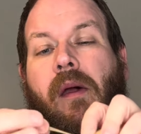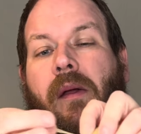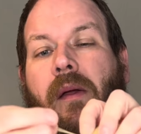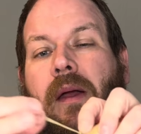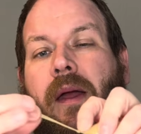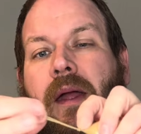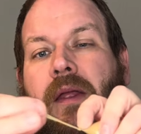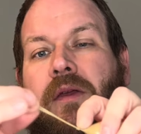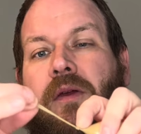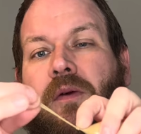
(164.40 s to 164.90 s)

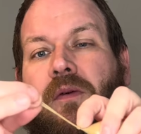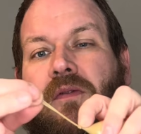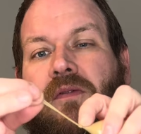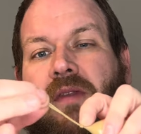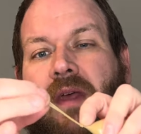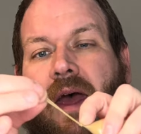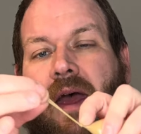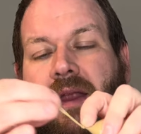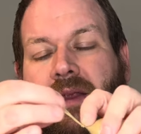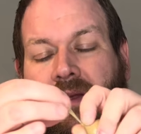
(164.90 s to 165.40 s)
and use
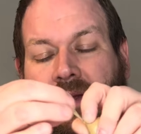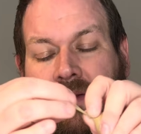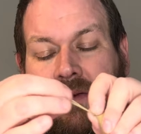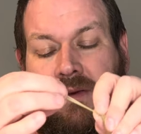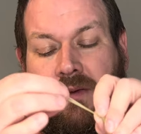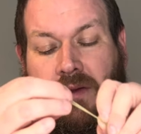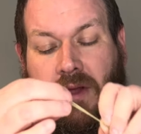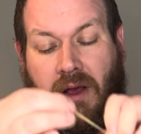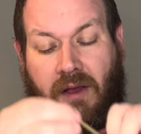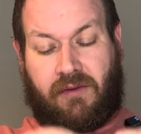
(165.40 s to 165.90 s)
that
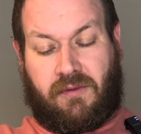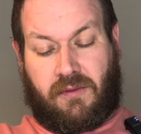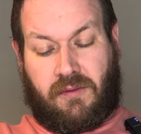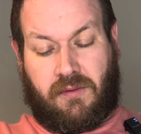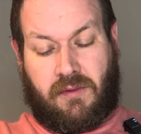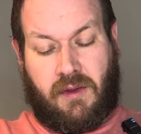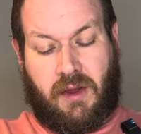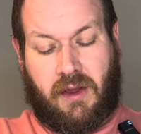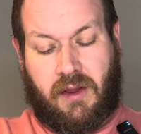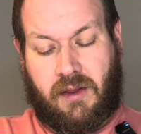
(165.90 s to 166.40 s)
nozzle.
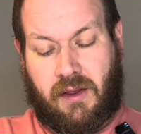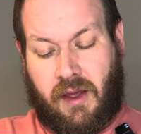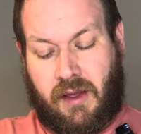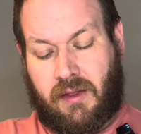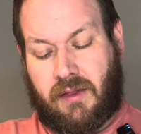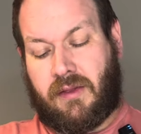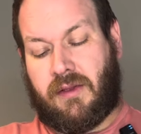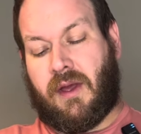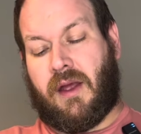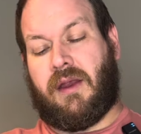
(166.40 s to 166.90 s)

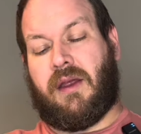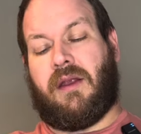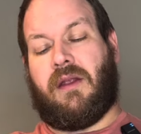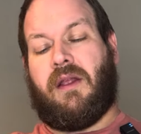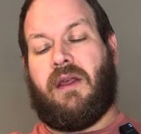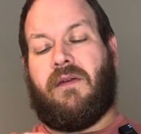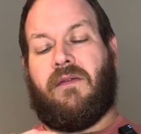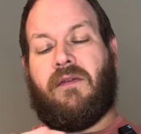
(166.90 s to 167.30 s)
I did leave